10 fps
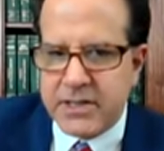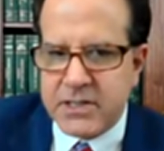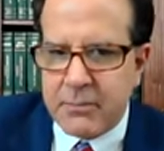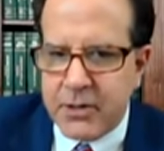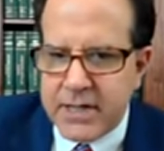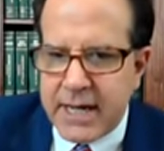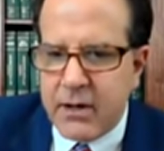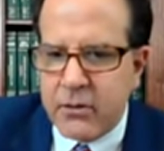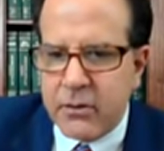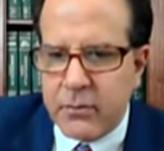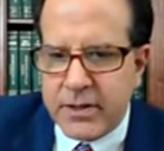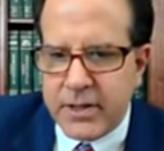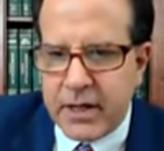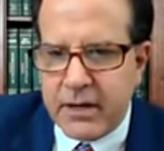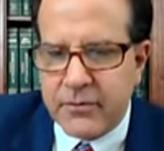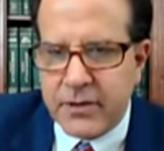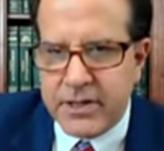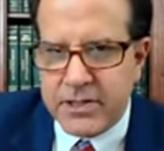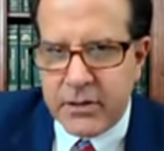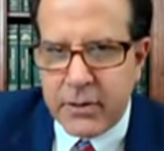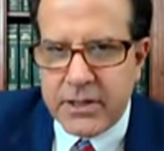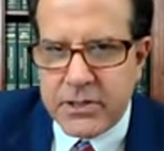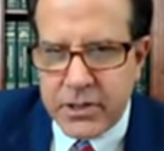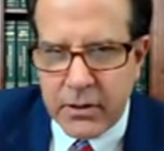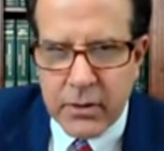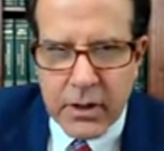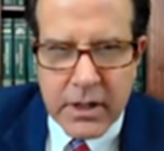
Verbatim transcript: it's up or down on what the conferees agreed to.